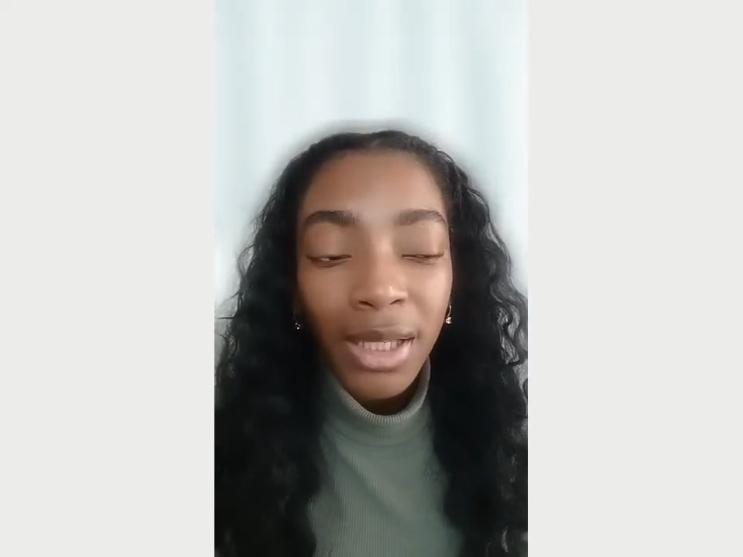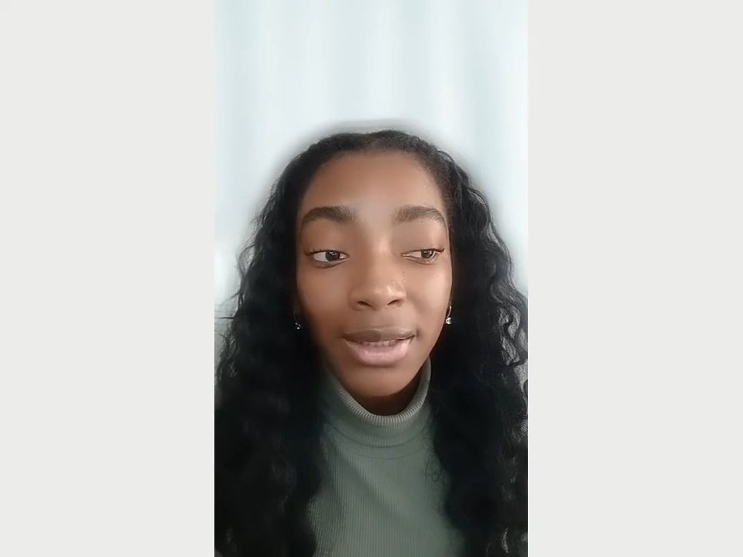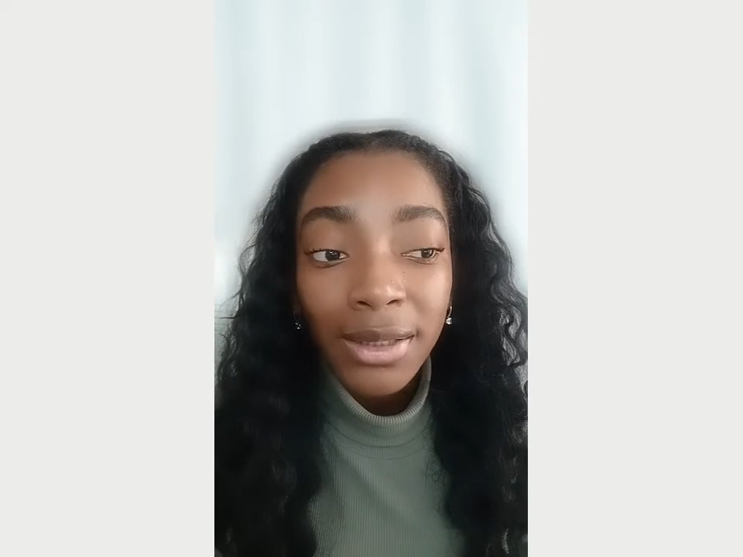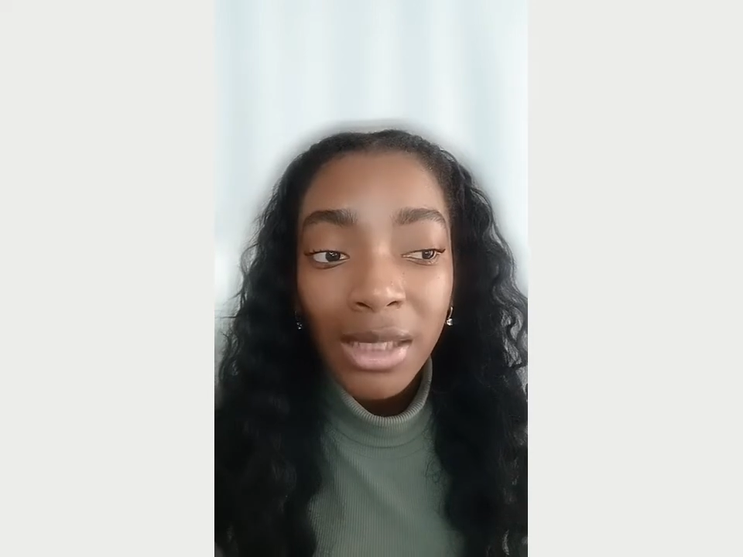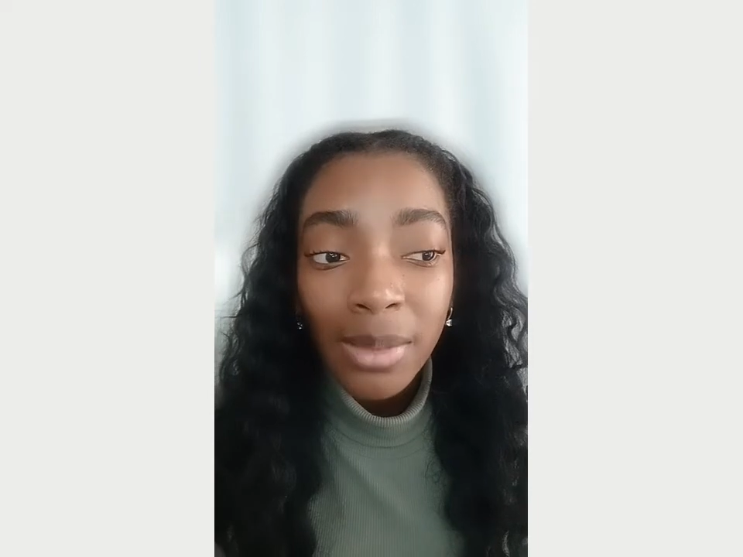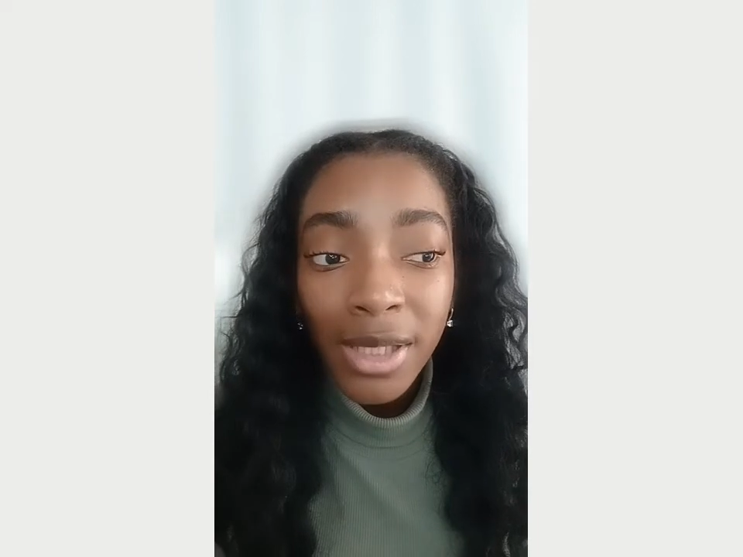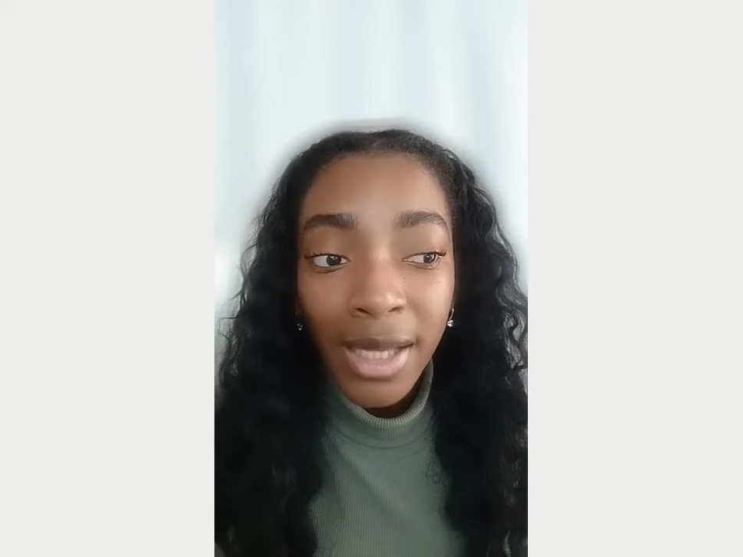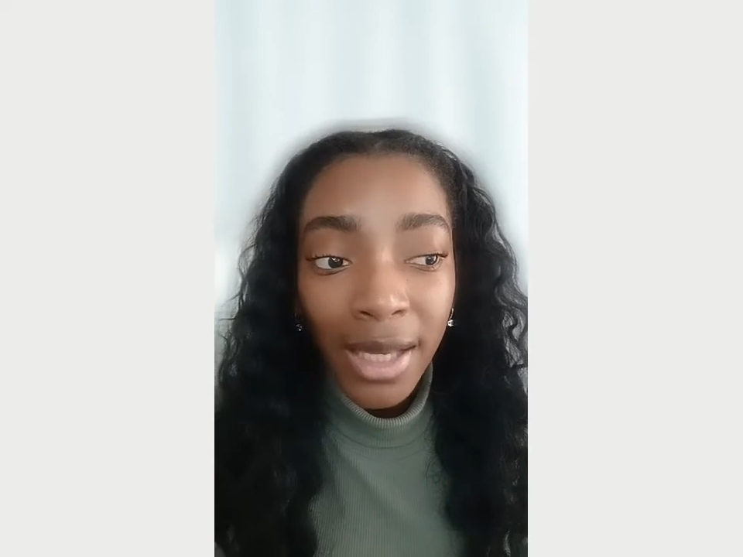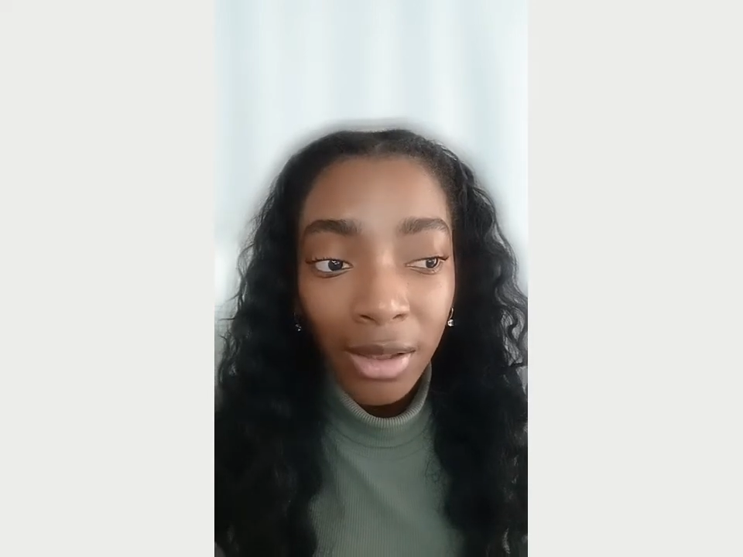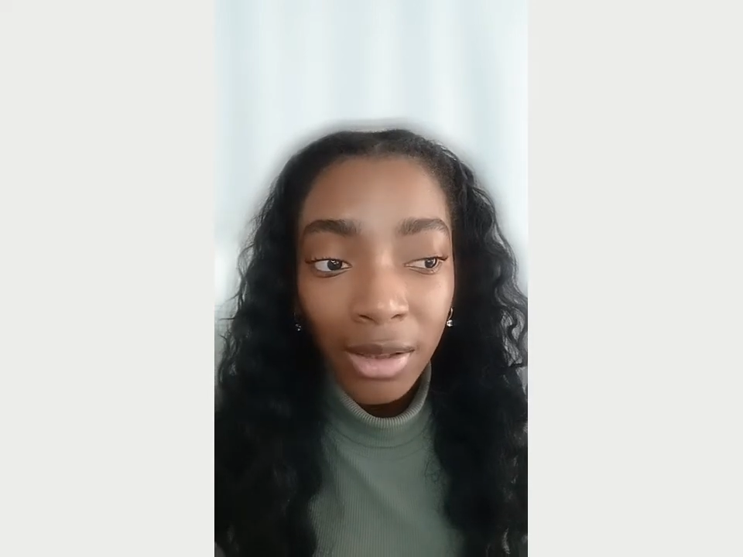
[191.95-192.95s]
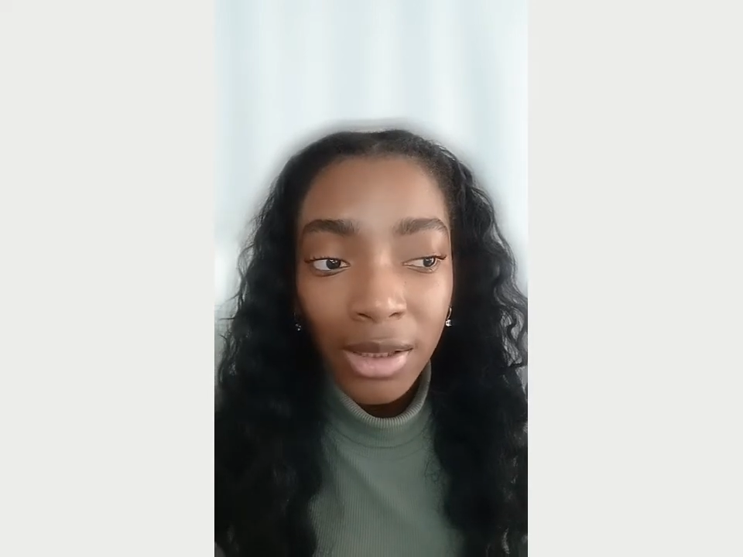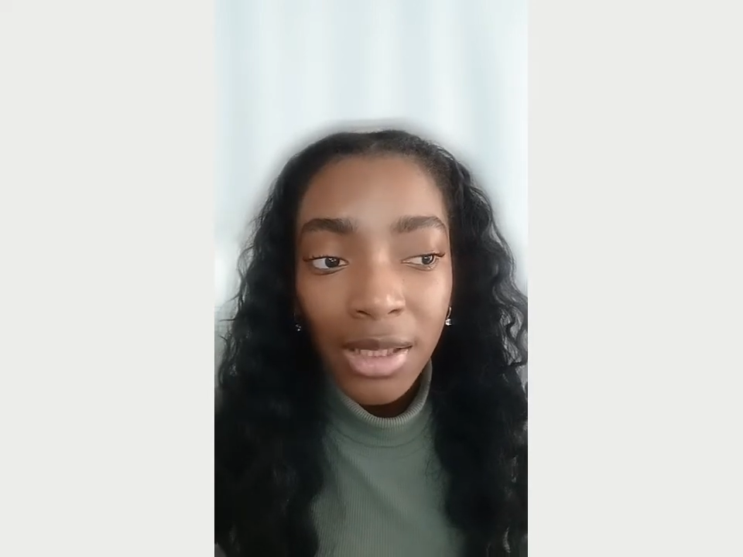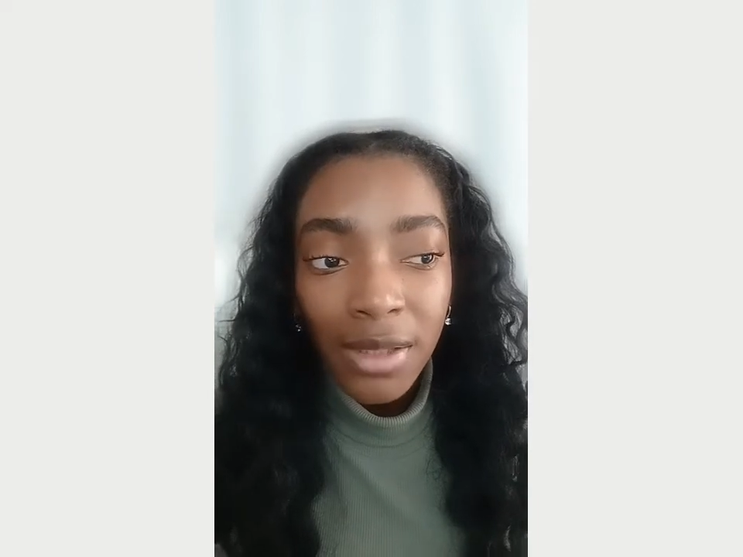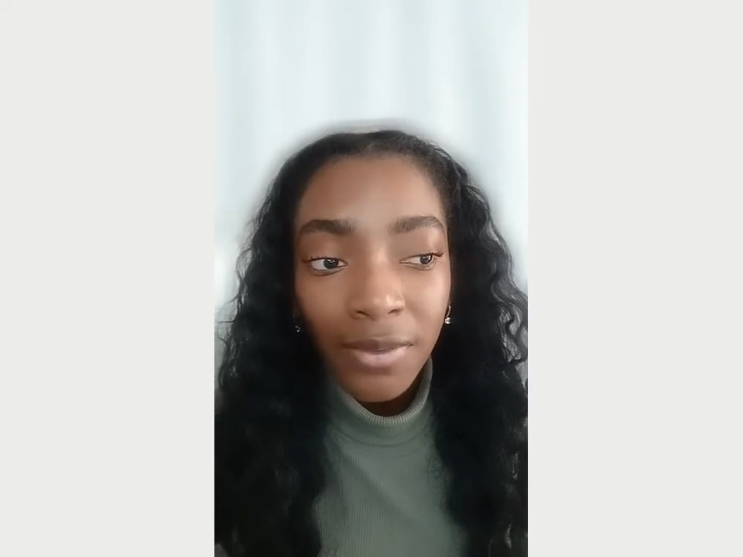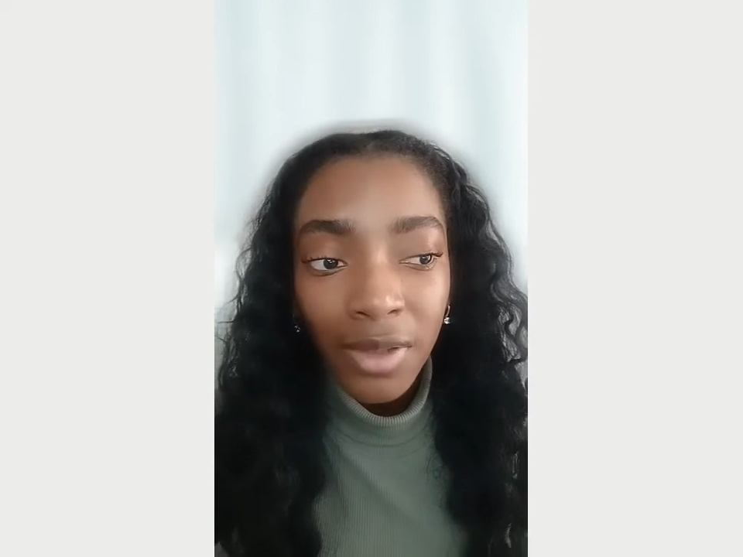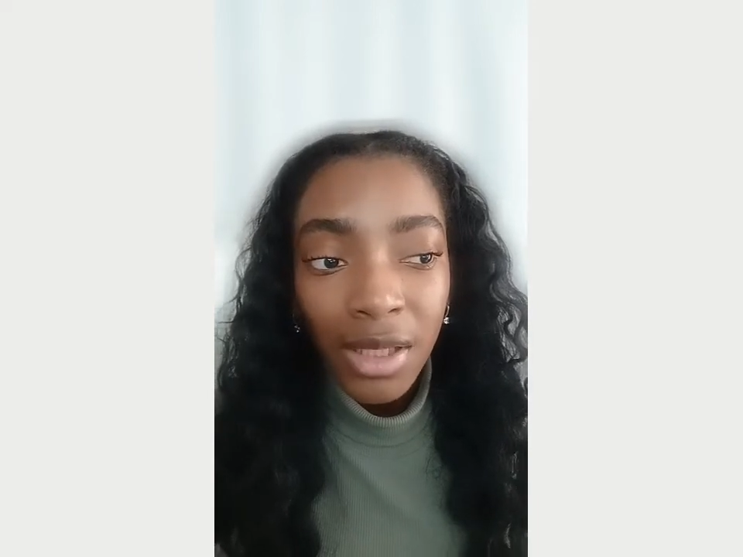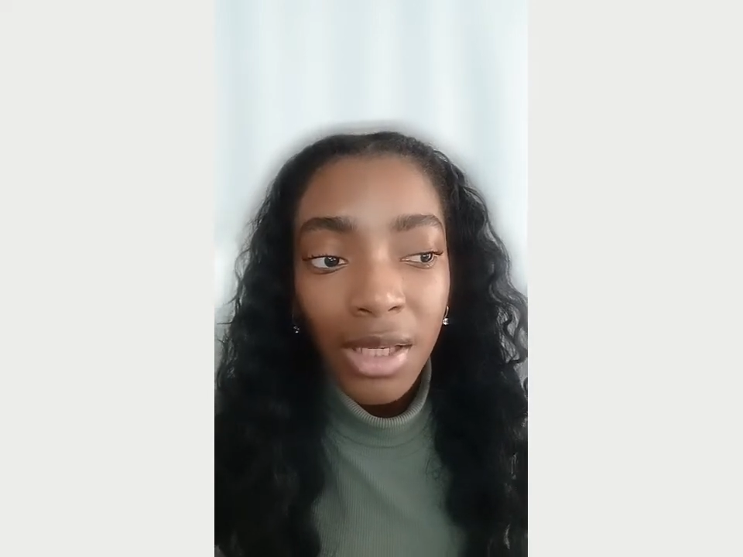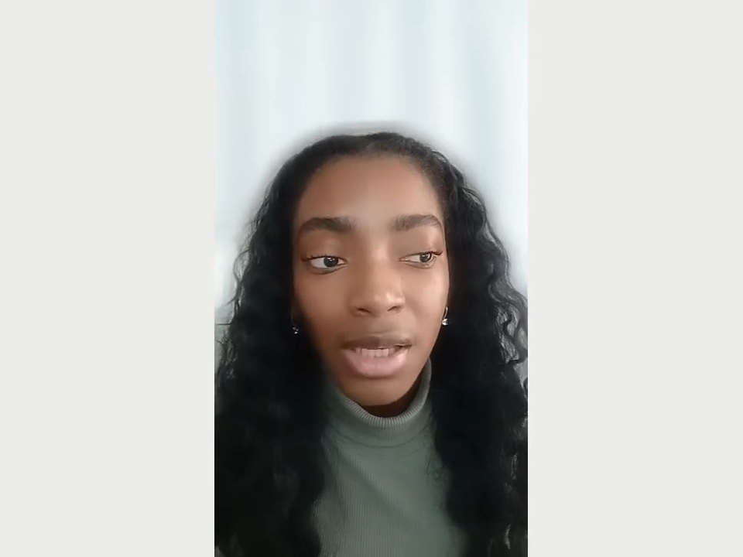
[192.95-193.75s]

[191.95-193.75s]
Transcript: CBN on the TV